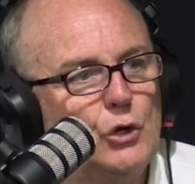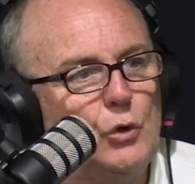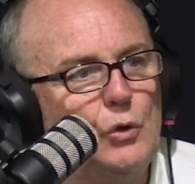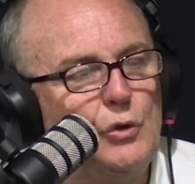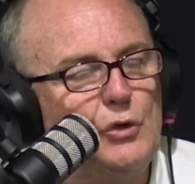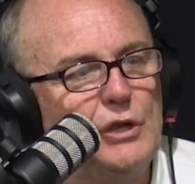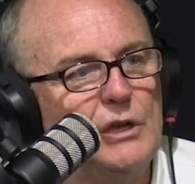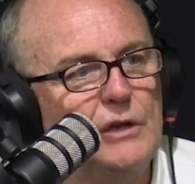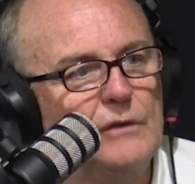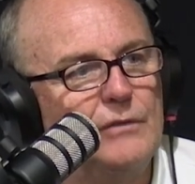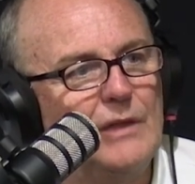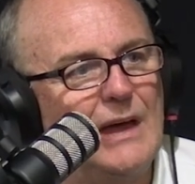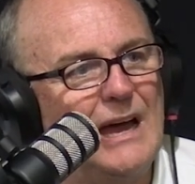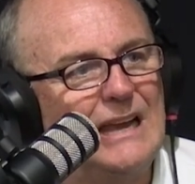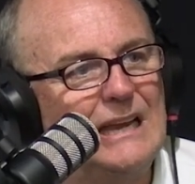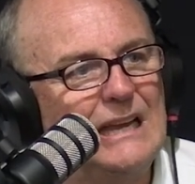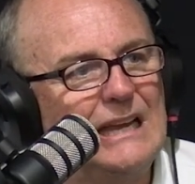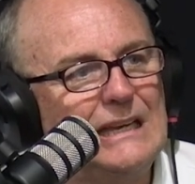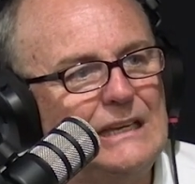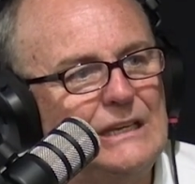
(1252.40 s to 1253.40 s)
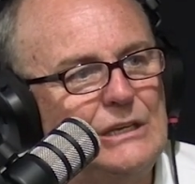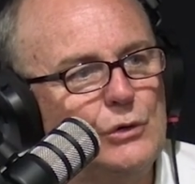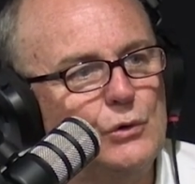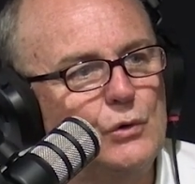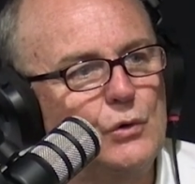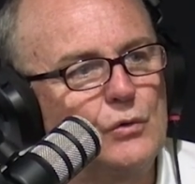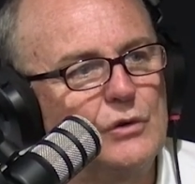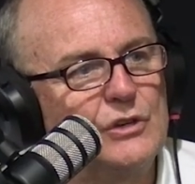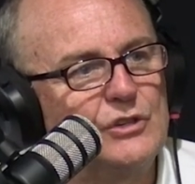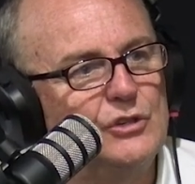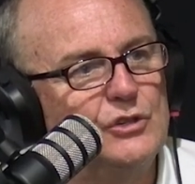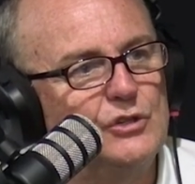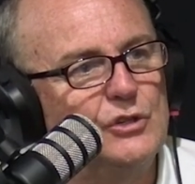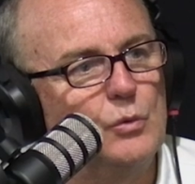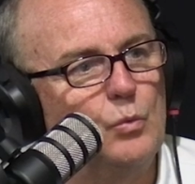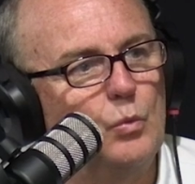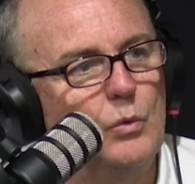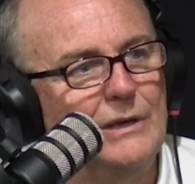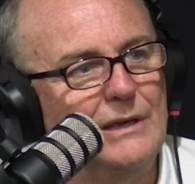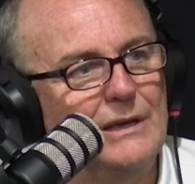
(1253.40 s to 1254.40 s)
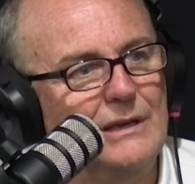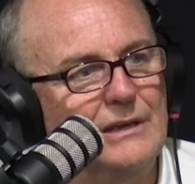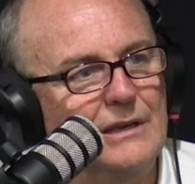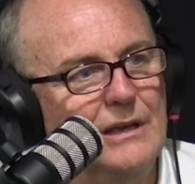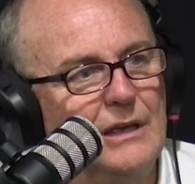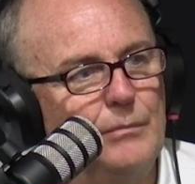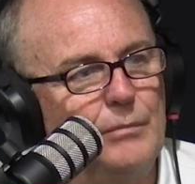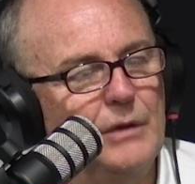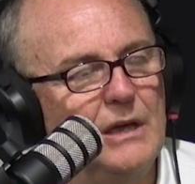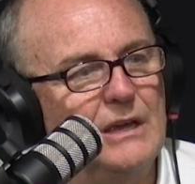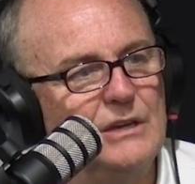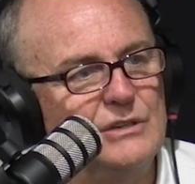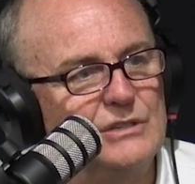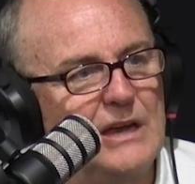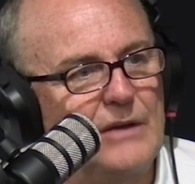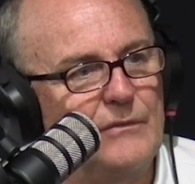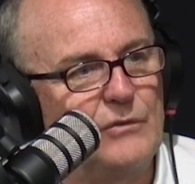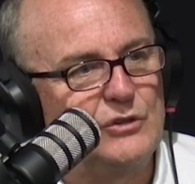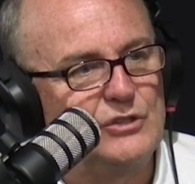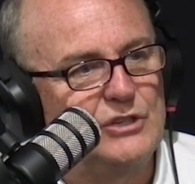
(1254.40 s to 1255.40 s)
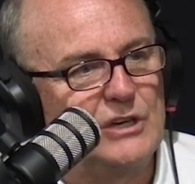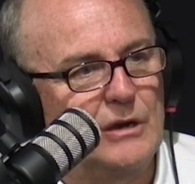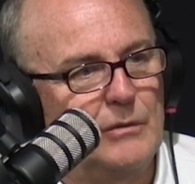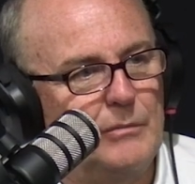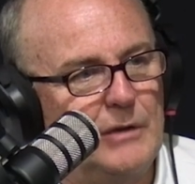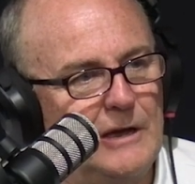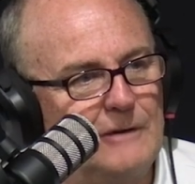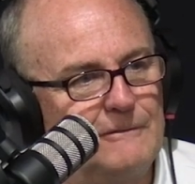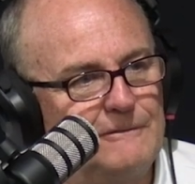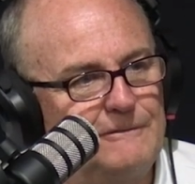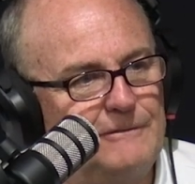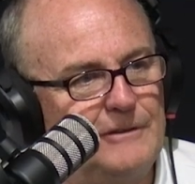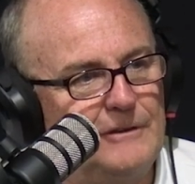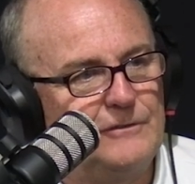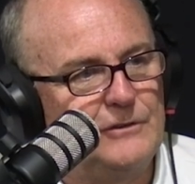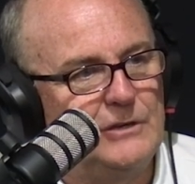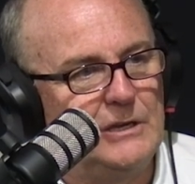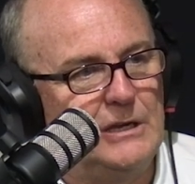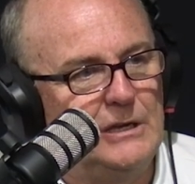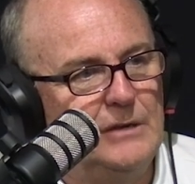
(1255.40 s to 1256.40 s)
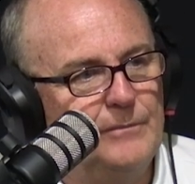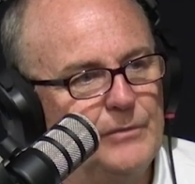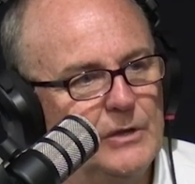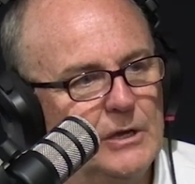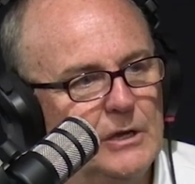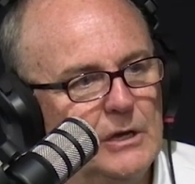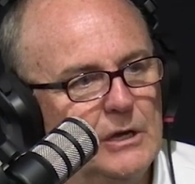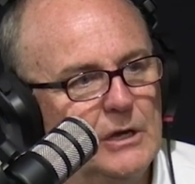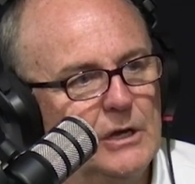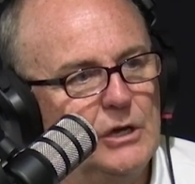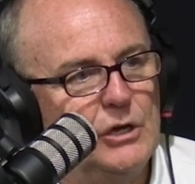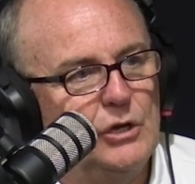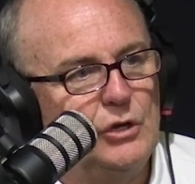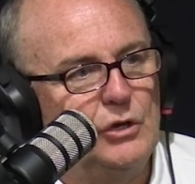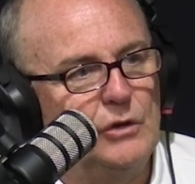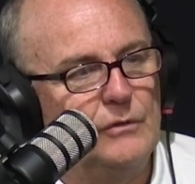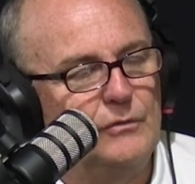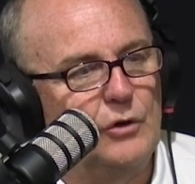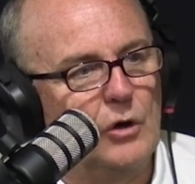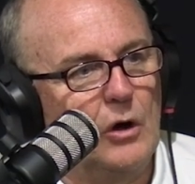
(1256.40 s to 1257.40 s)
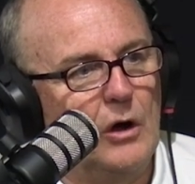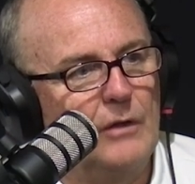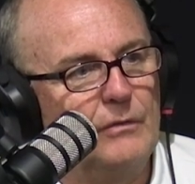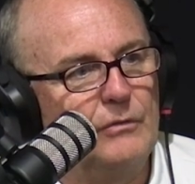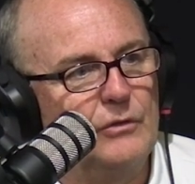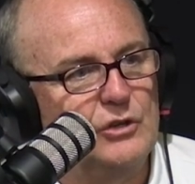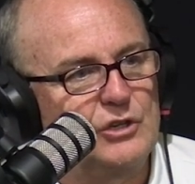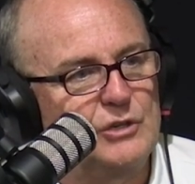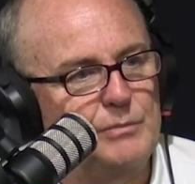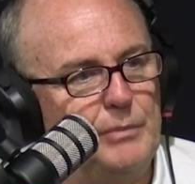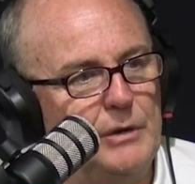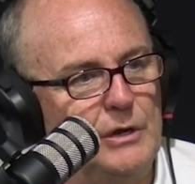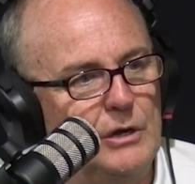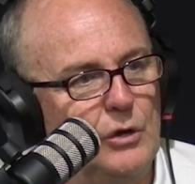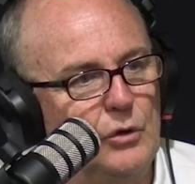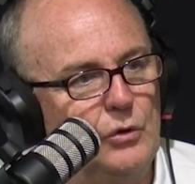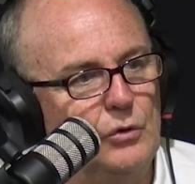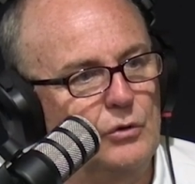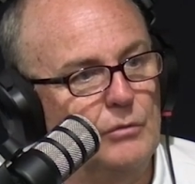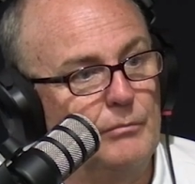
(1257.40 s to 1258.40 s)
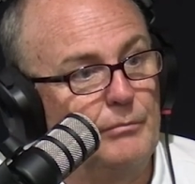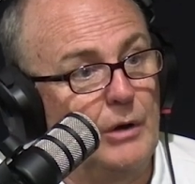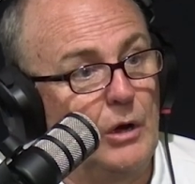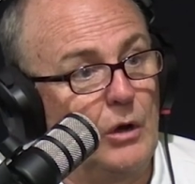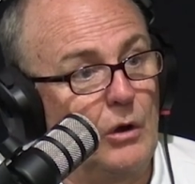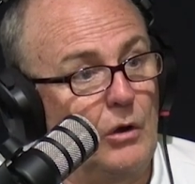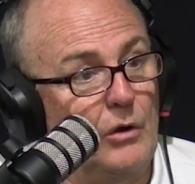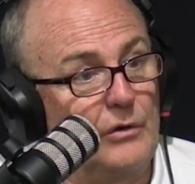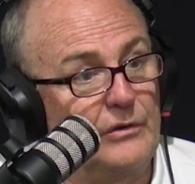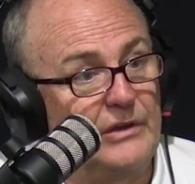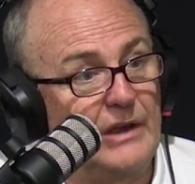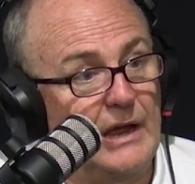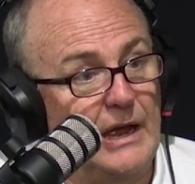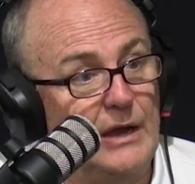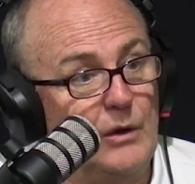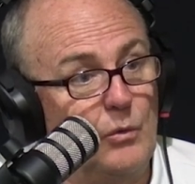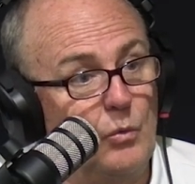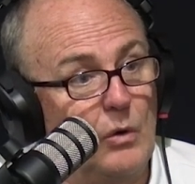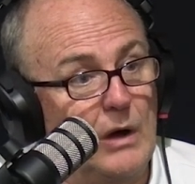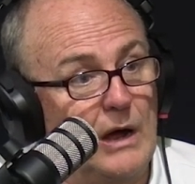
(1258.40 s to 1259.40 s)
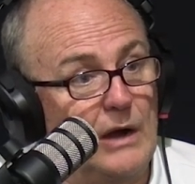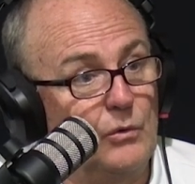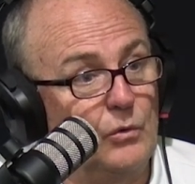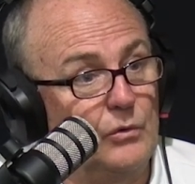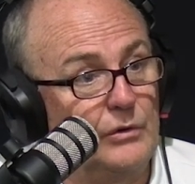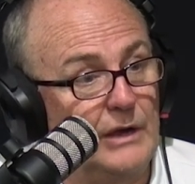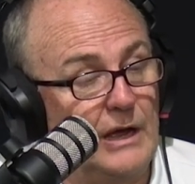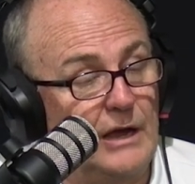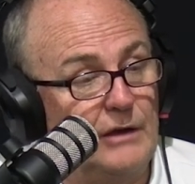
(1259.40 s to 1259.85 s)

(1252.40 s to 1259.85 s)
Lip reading: You think of that. Gilchrist is your wicketkeeper. He's averaging about 50. You've got the spinner who can bowl on day 1 or